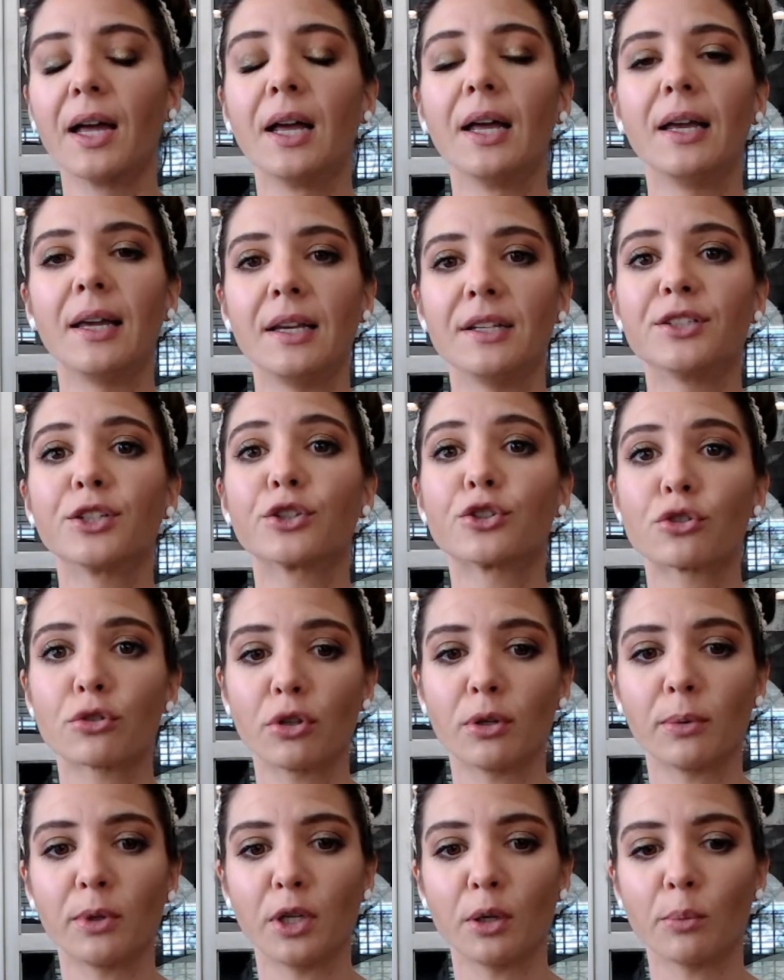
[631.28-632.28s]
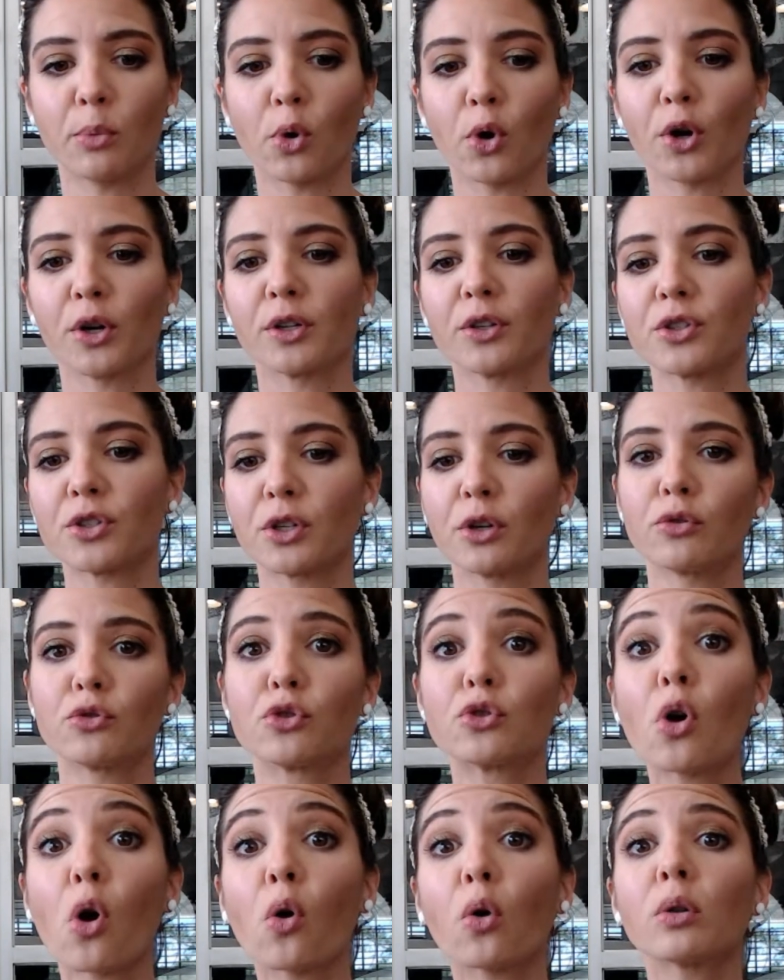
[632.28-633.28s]
is extremely important. So
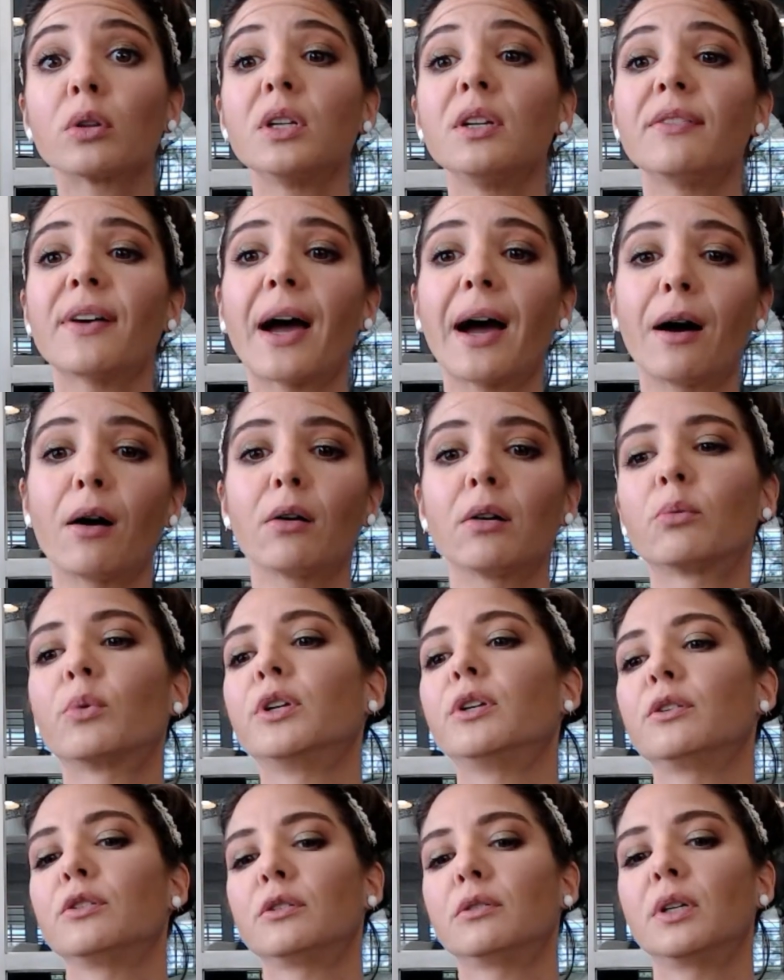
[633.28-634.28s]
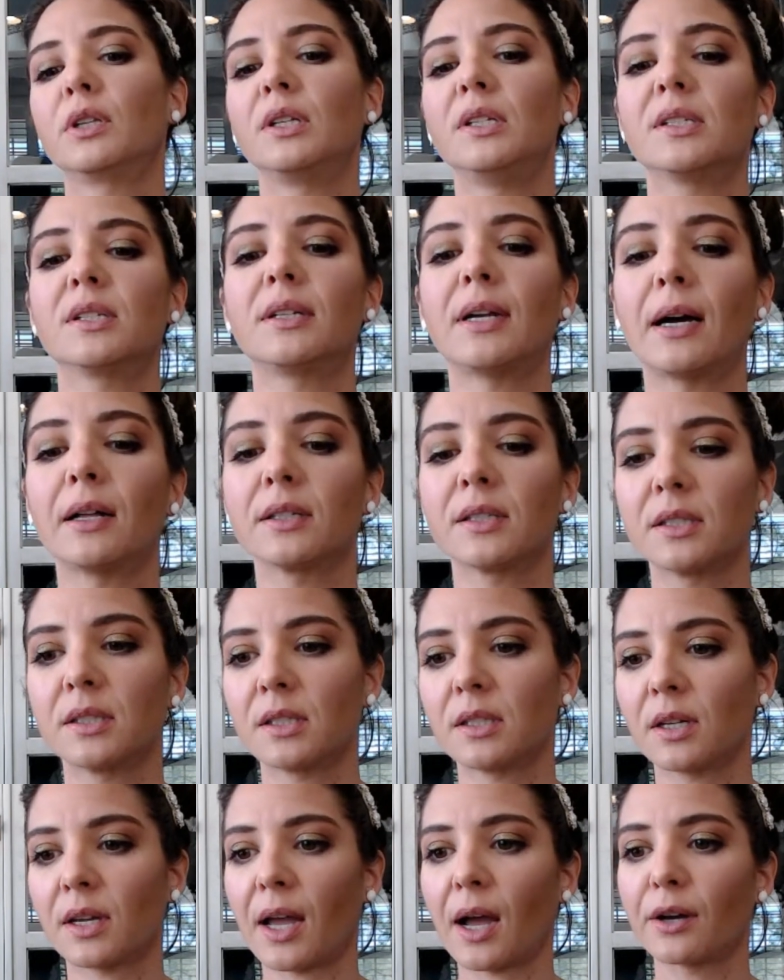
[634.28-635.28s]
don't leave out when you're doing these analysis
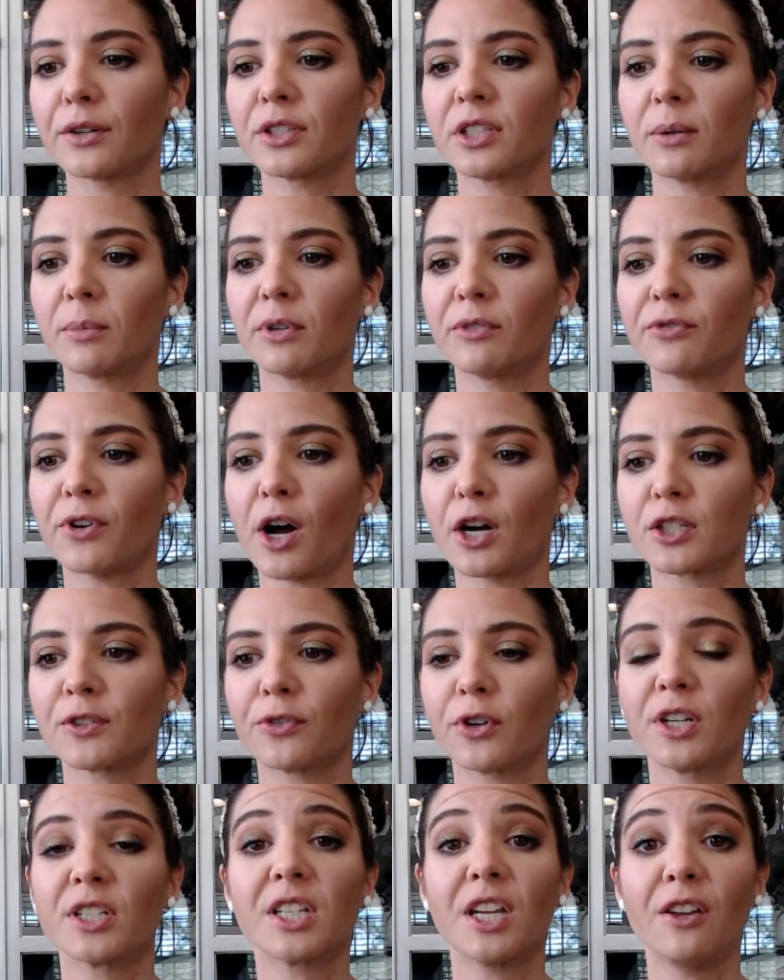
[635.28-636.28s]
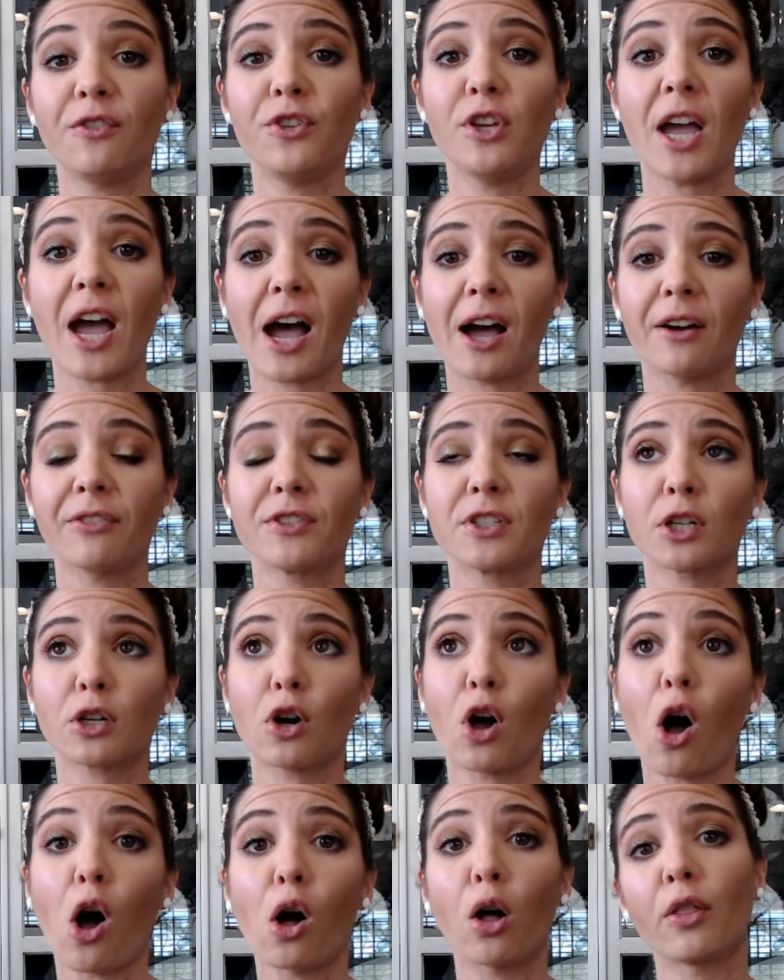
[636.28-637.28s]
the calcium and phosphorus. If you have to
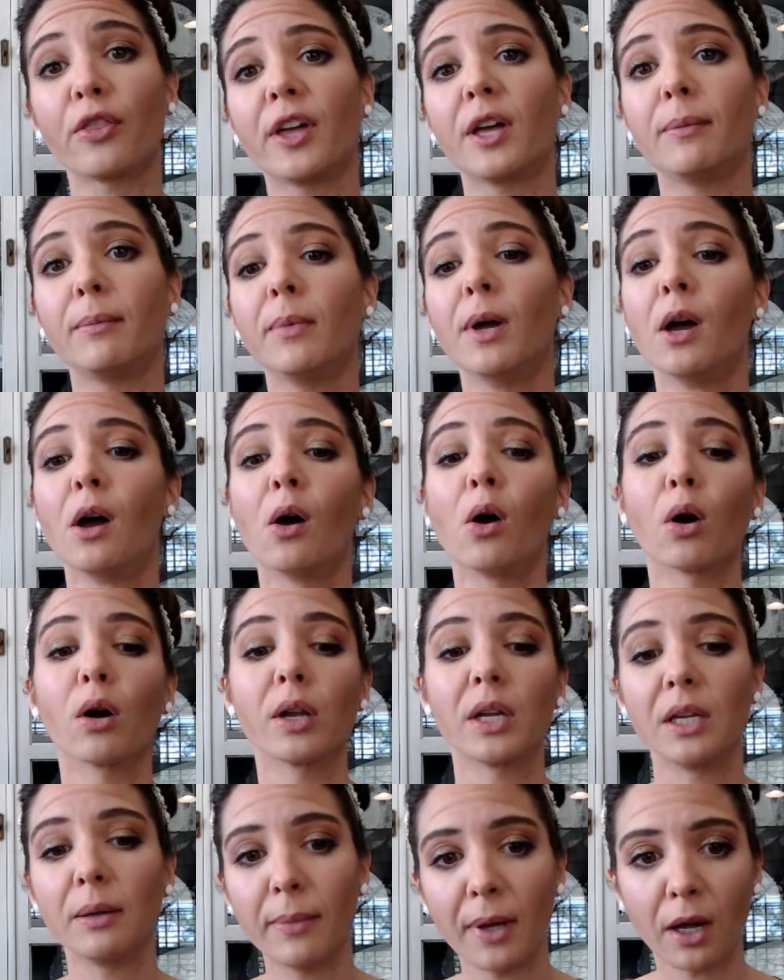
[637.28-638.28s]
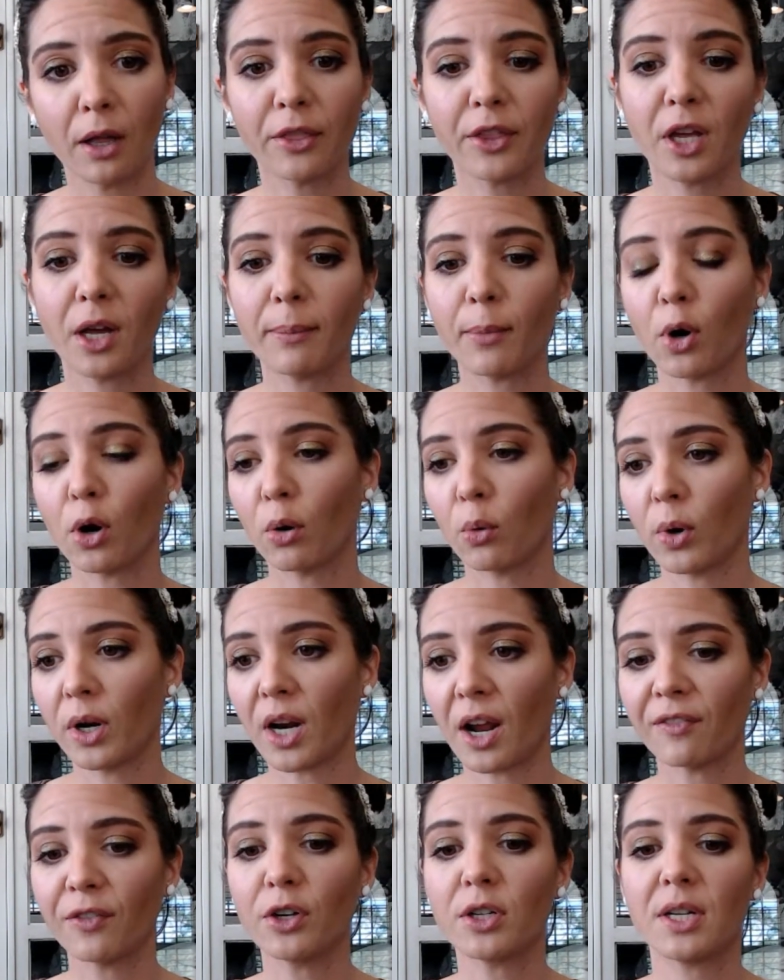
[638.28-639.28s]
call them or email them or
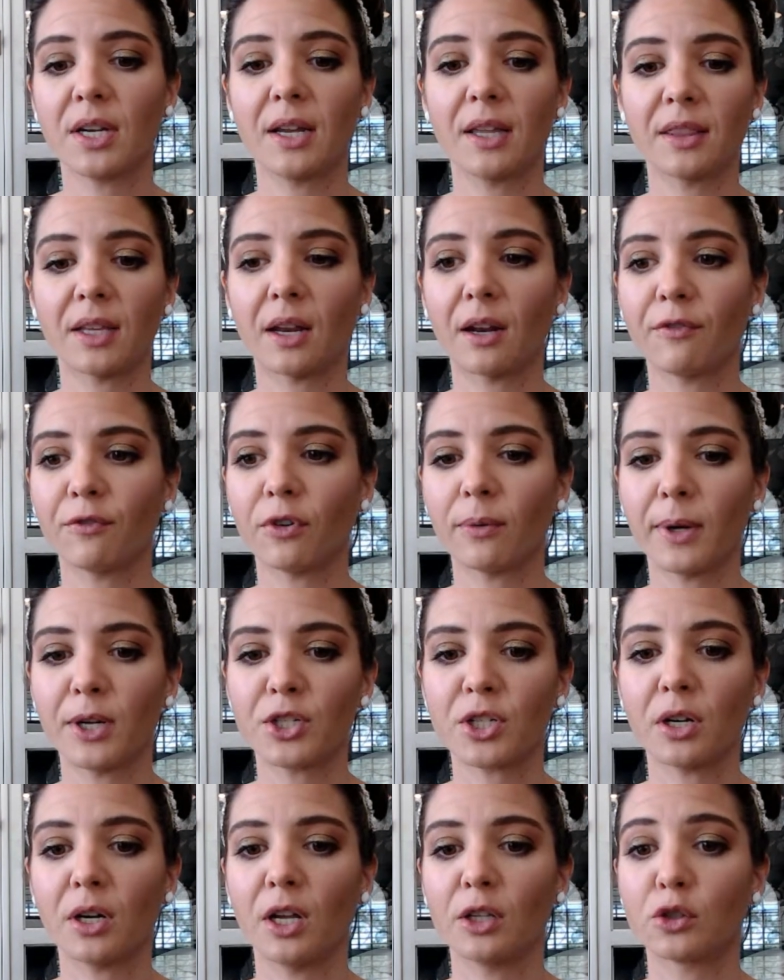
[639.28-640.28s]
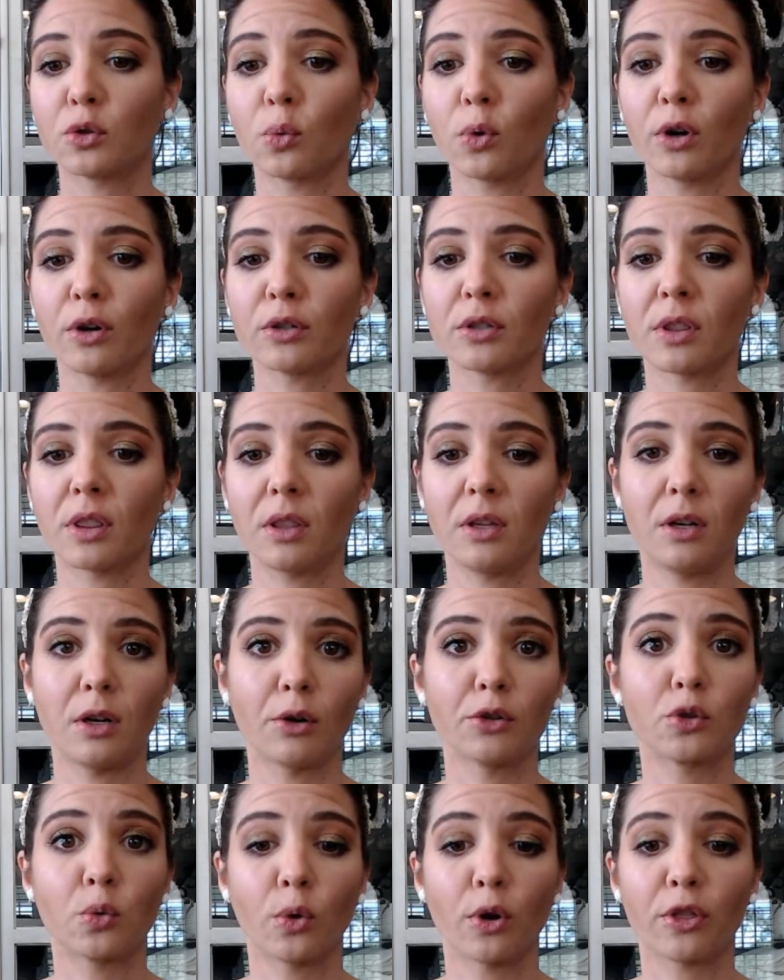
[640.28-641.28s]
whatever to get that information, it's worth, you know,
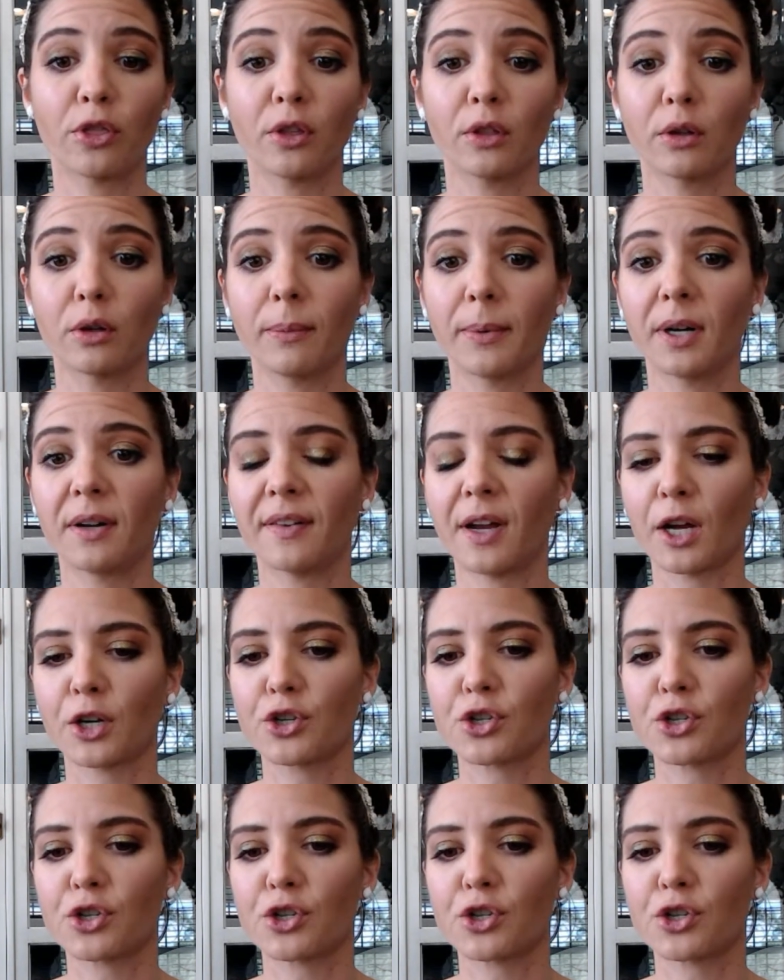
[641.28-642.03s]
it's worth a little bit of extra